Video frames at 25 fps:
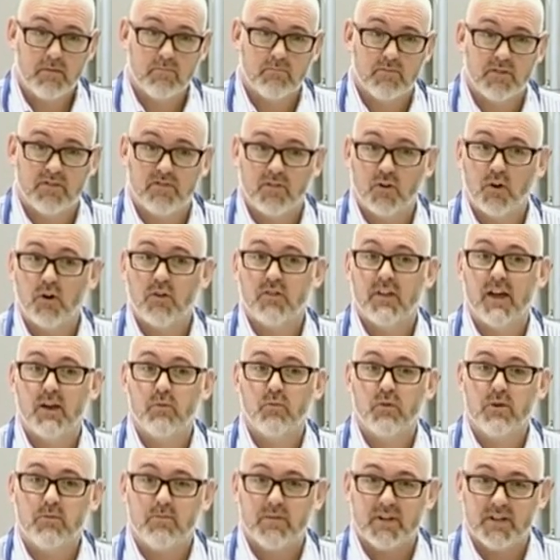Before
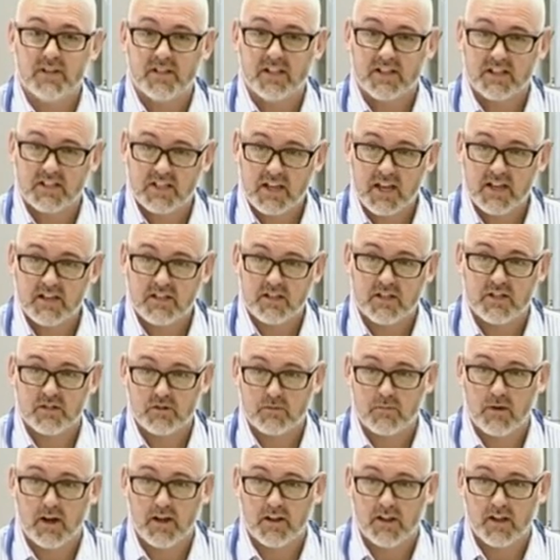then, we'd been dictated
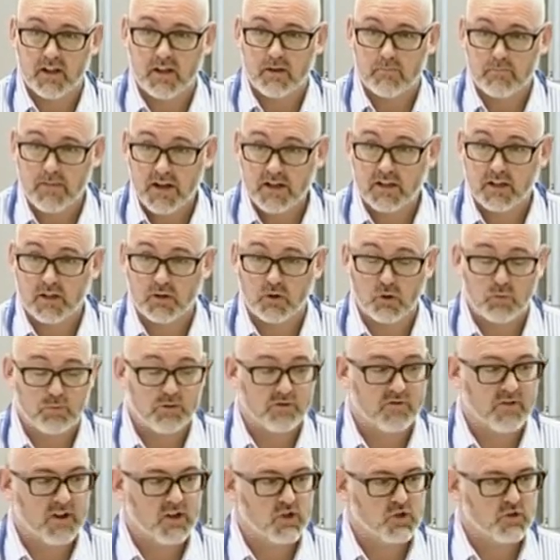to by the medical
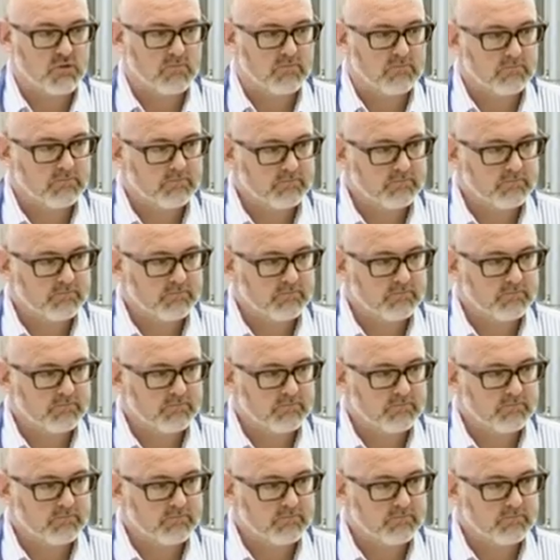profession.